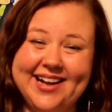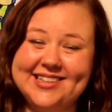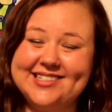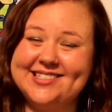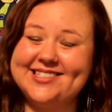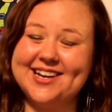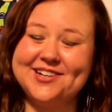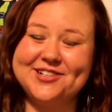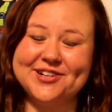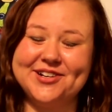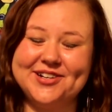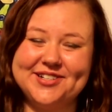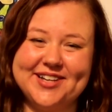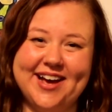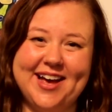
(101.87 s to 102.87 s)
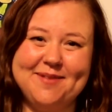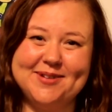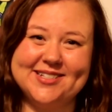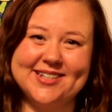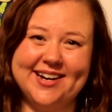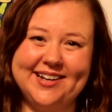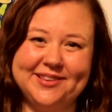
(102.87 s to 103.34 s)
I had such a good time
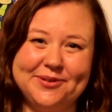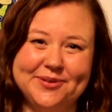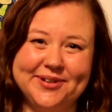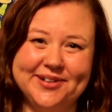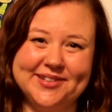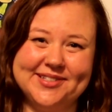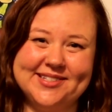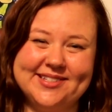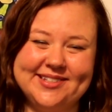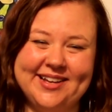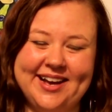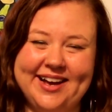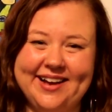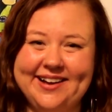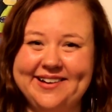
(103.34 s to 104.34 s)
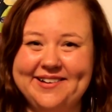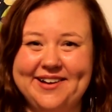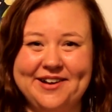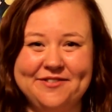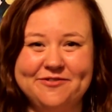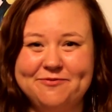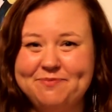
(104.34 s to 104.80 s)
designing the worlds uh,
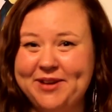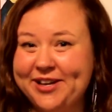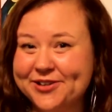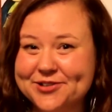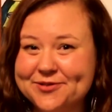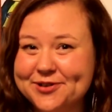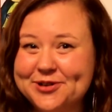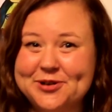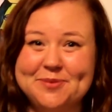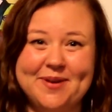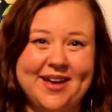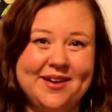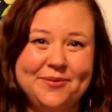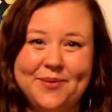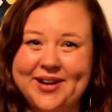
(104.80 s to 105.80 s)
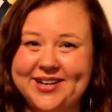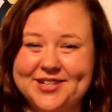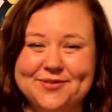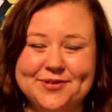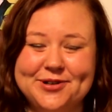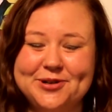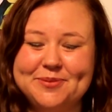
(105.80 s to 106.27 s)
of Peter's room and
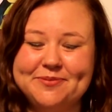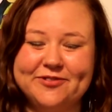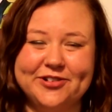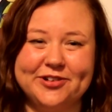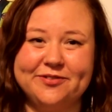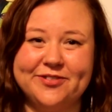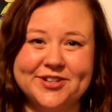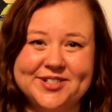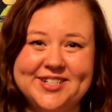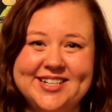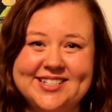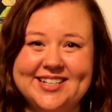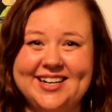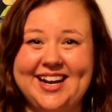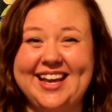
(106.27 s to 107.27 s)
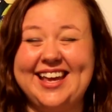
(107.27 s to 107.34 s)
Wendy's room for first season.